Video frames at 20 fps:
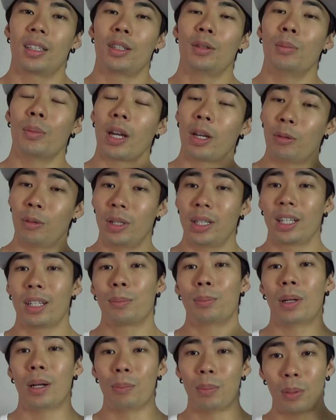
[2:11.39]
you might want
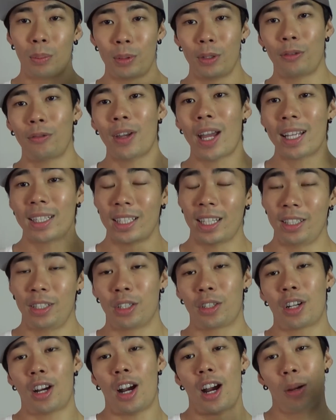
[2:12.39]
to bump up your fats as
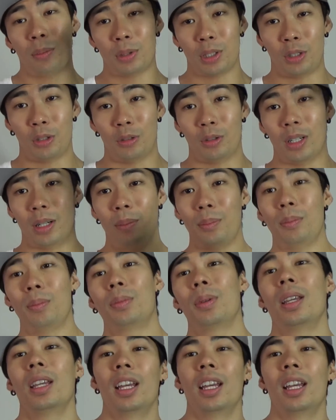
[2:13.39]
your carbs go up,